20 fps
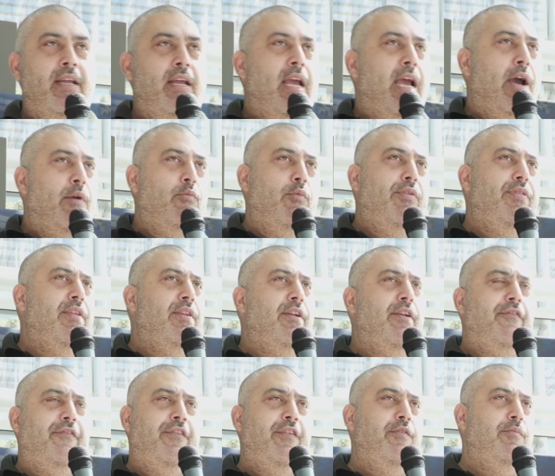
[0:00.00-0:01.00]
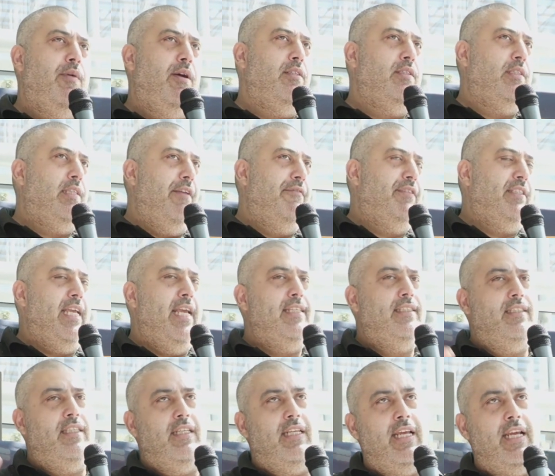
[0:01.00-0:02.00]
and within a few months they've
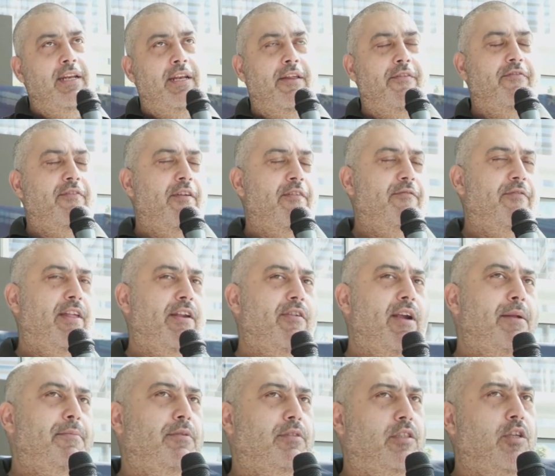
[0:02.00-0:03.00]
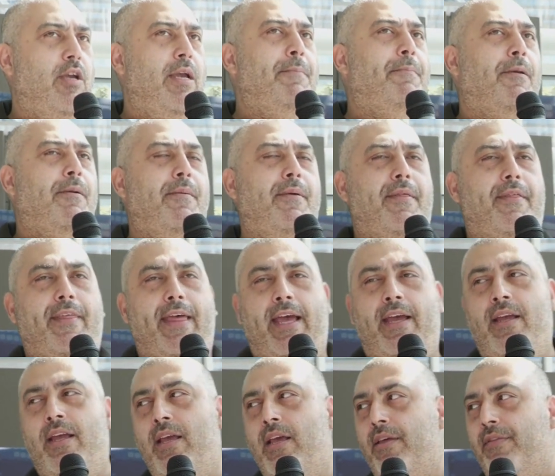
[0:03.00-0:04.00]
tested it and they're able to implement that.
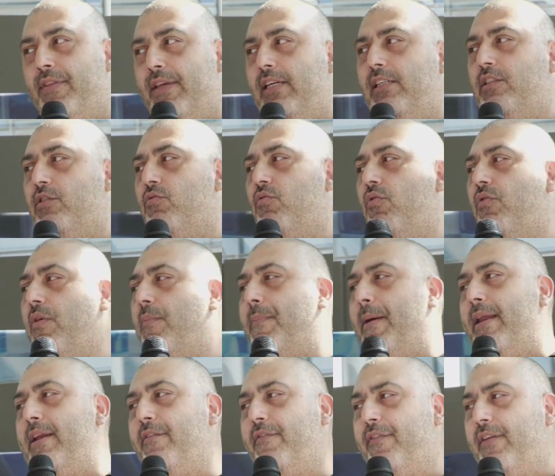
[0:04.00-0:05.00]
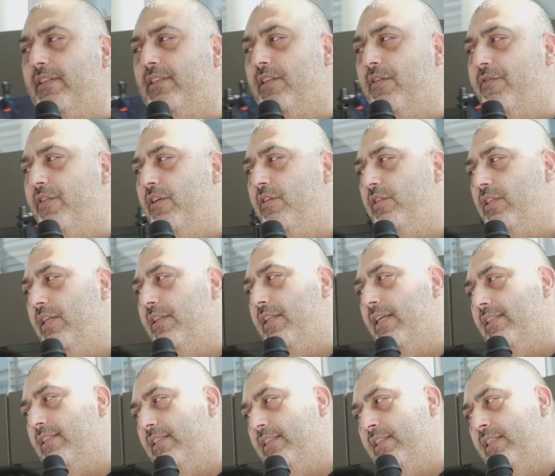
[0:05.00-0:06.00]
These are all the benefits of using
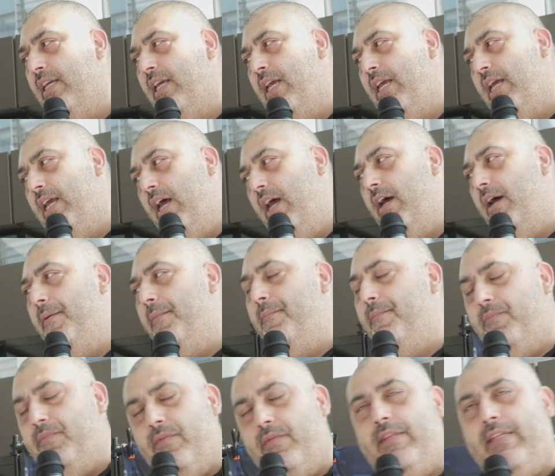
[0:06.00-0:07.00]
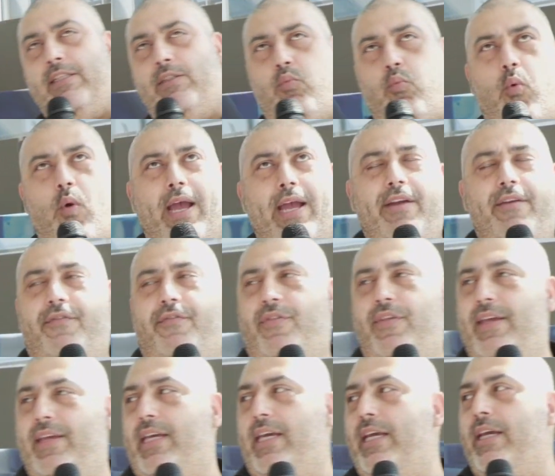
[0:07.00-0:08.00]
this, this way of
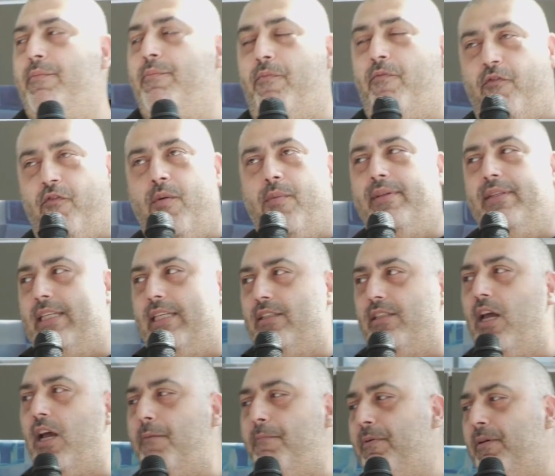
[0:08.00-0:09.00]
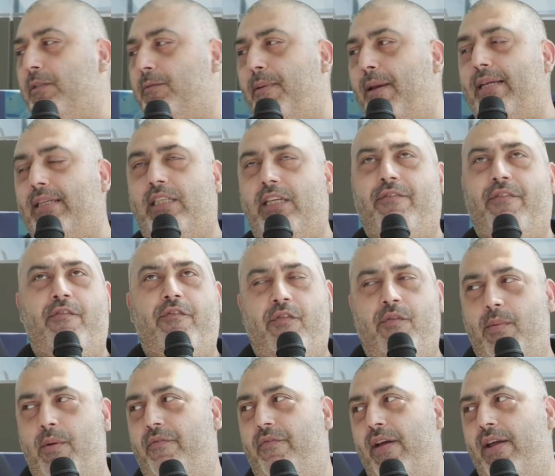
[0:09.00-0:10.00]
thinking from a design perspective and
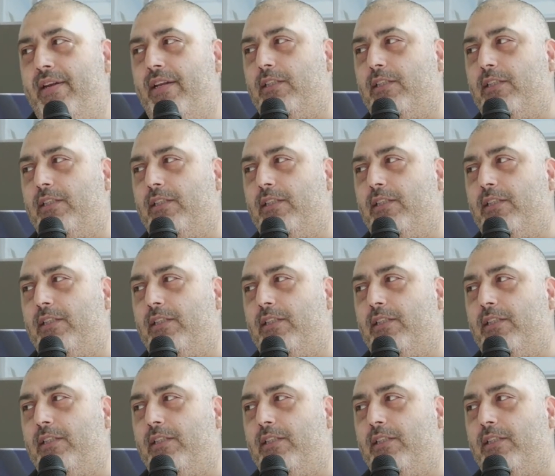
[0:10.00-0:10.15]
from a vendor's